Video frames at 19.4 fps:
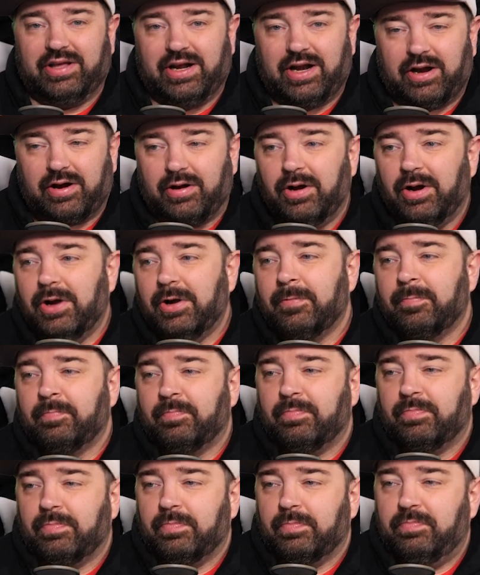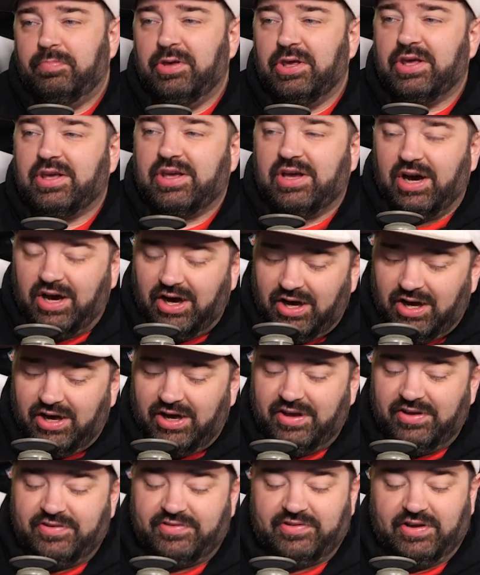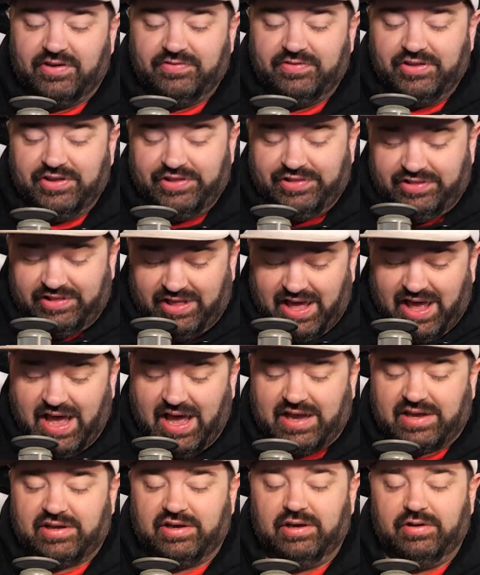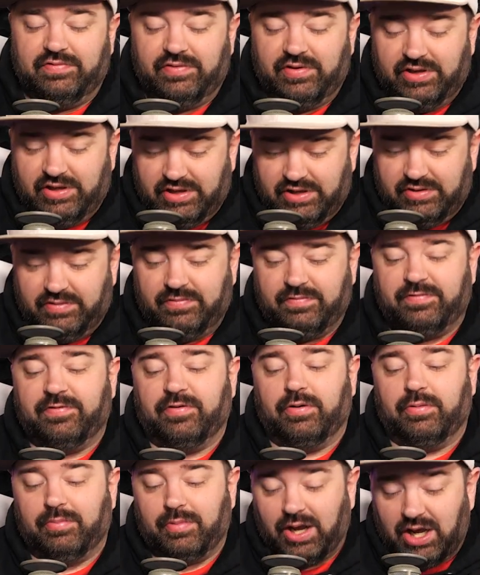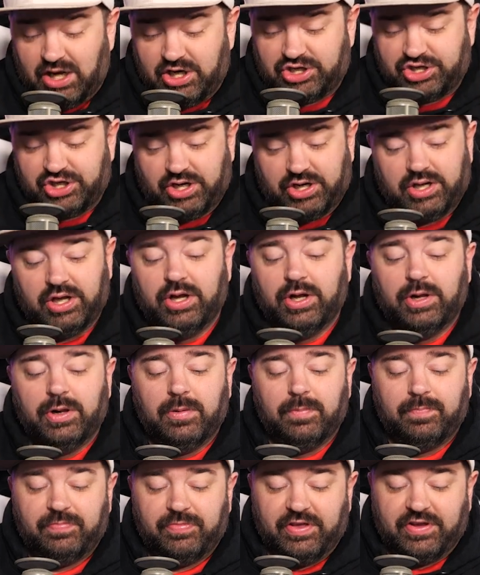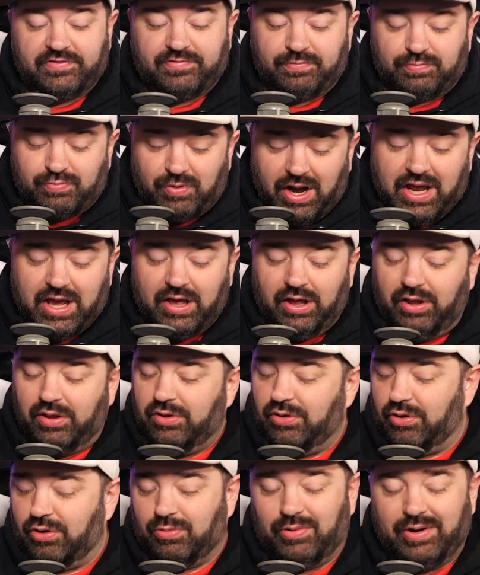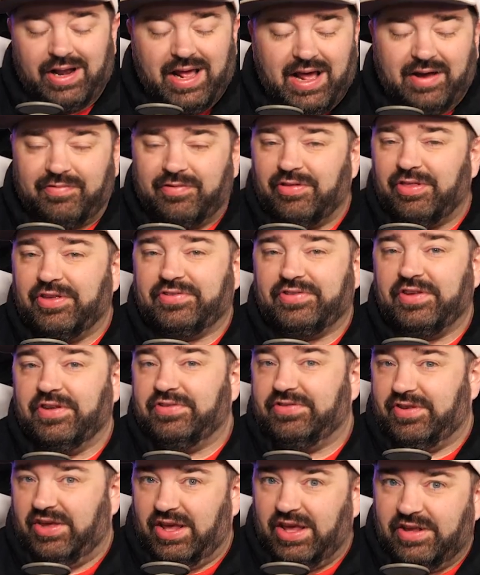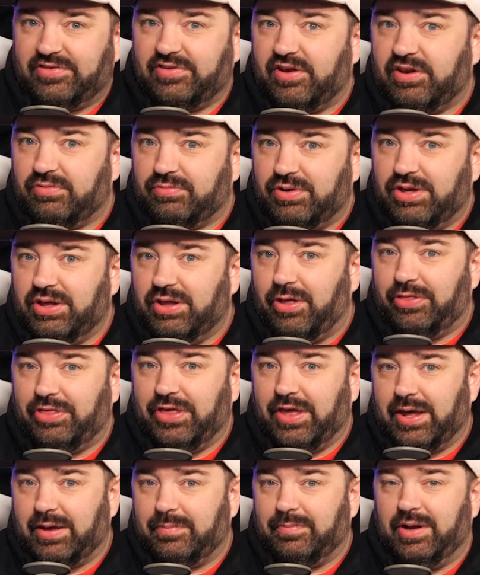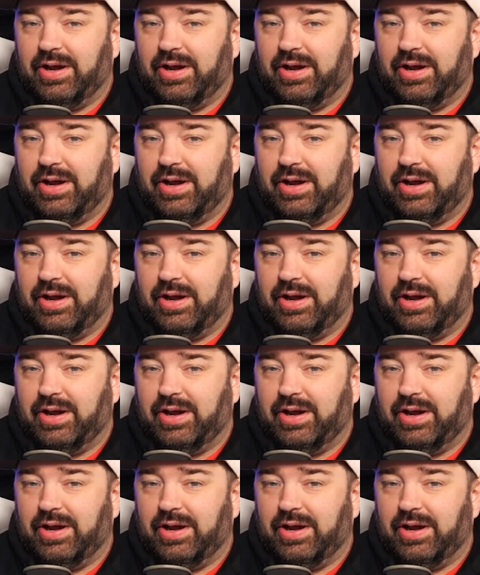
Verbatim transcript: there. Because of the lack of information, this rail or whatever this is, is a real thing.